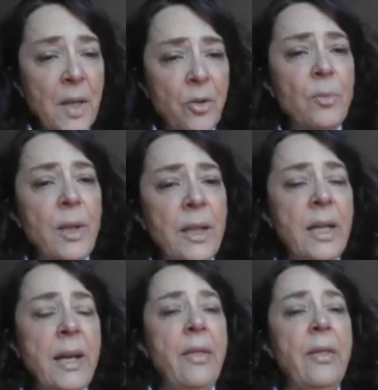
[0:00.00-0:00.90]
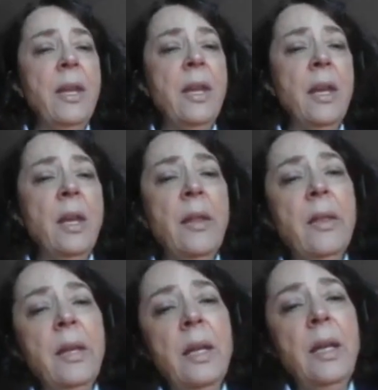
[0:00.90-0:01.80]
Normally, the
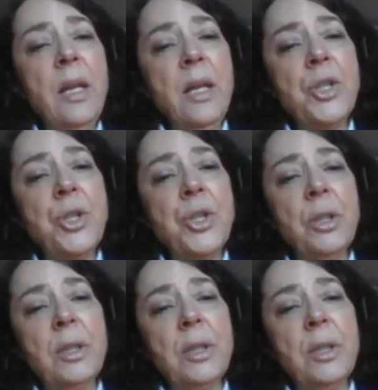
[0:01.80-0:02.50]
lesion